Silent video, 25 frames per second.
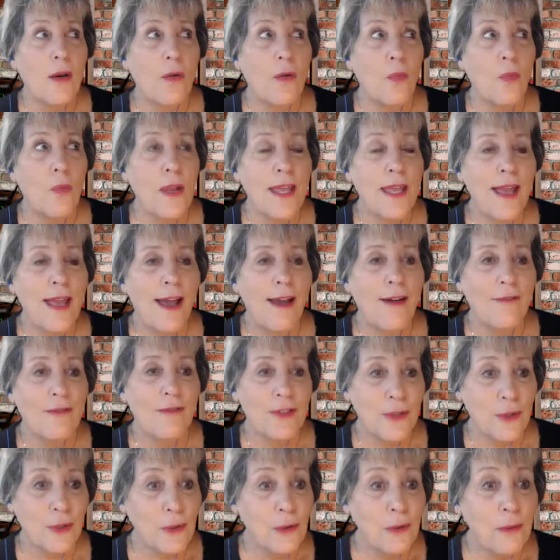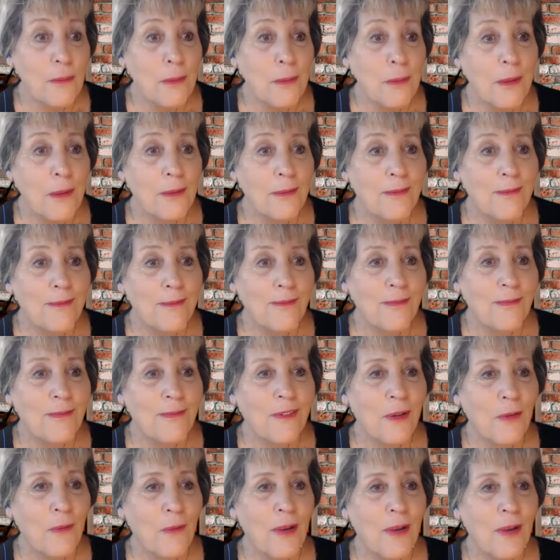we have Zoom,
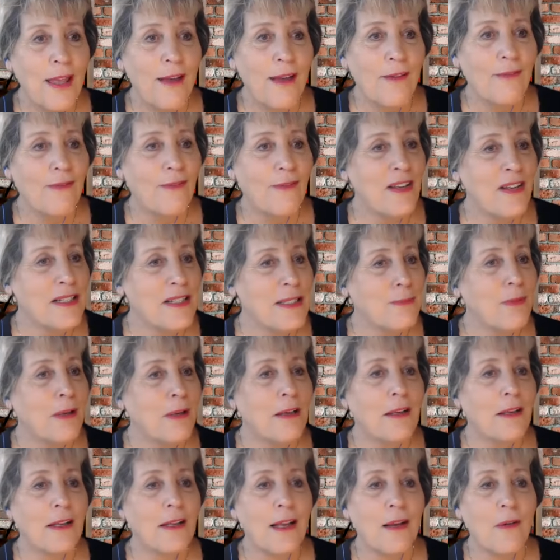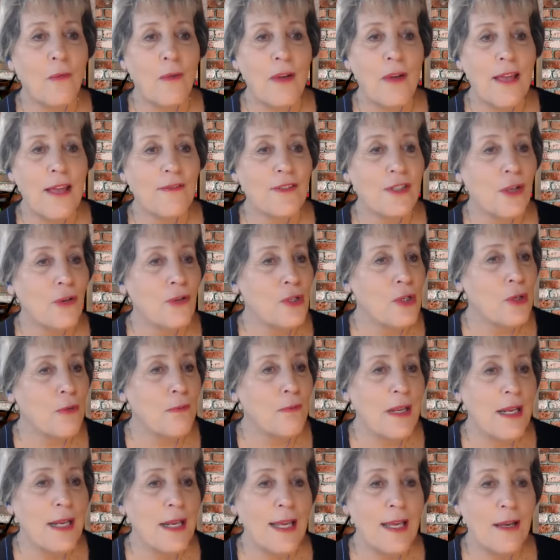we have Facebook, we have social
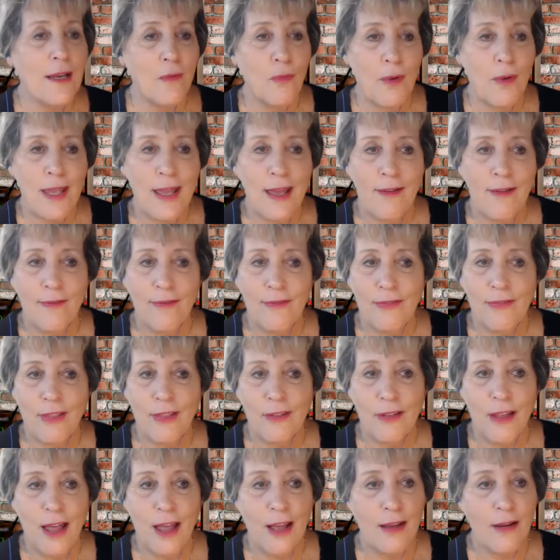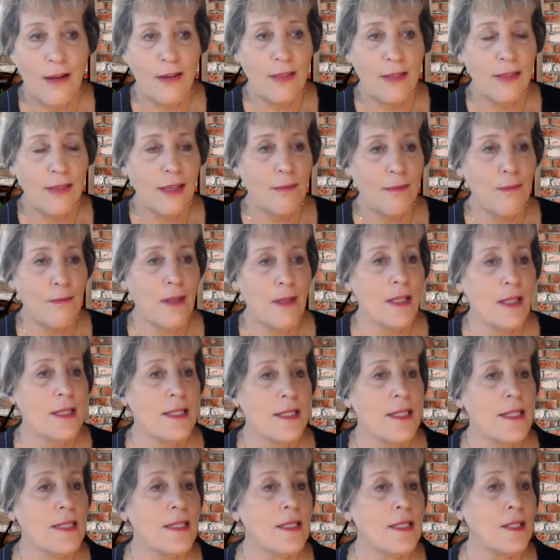media, we have the
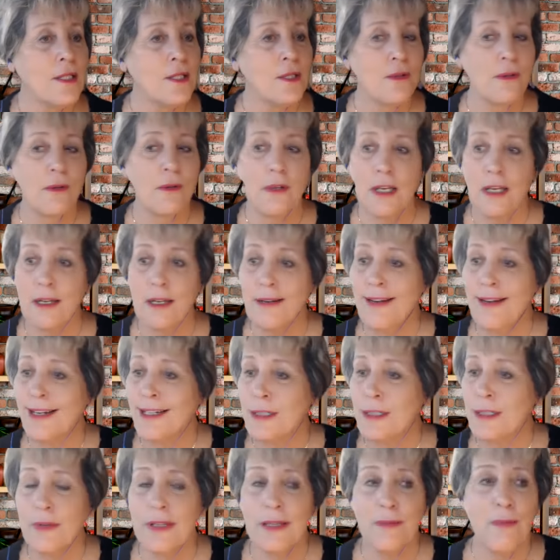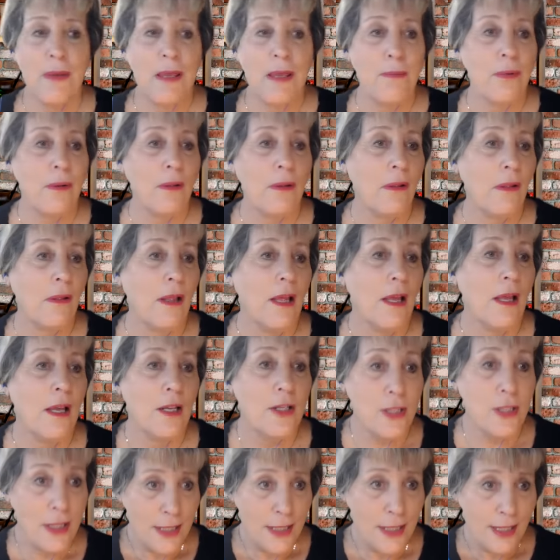ability to connect with people
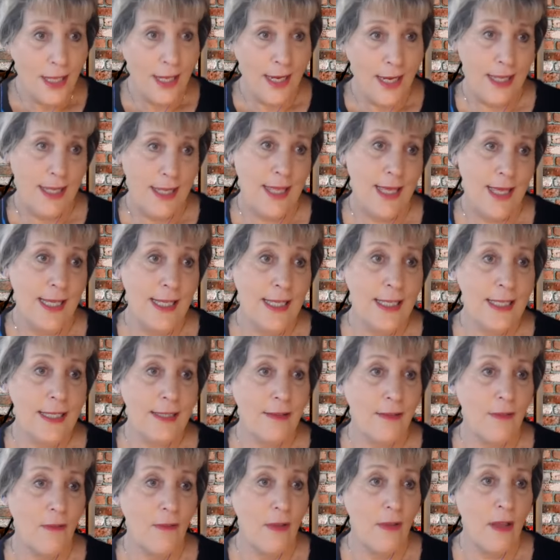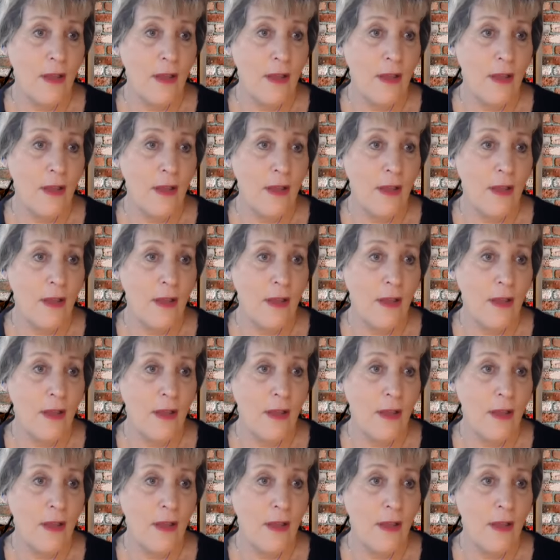just like this.